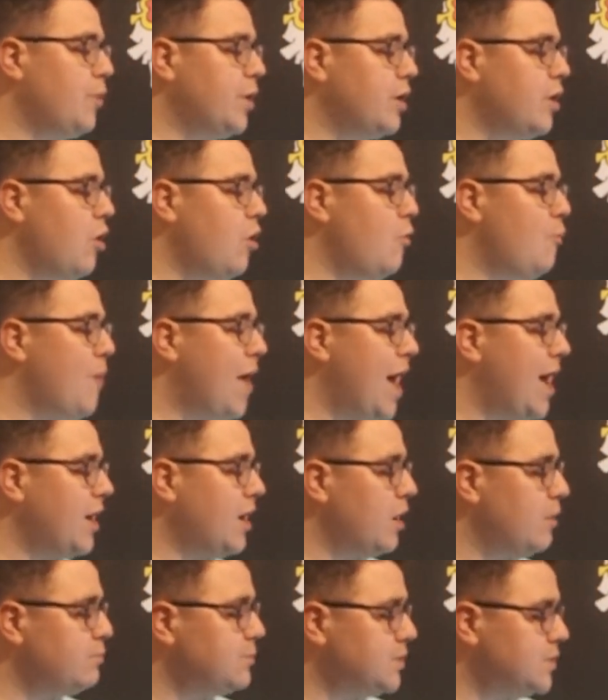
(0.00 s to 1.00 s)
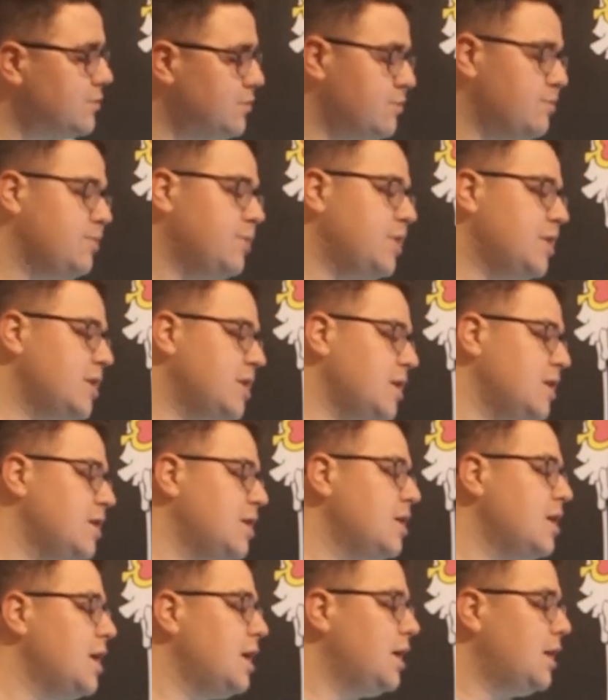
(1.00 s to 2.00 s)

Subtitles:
we go back up to the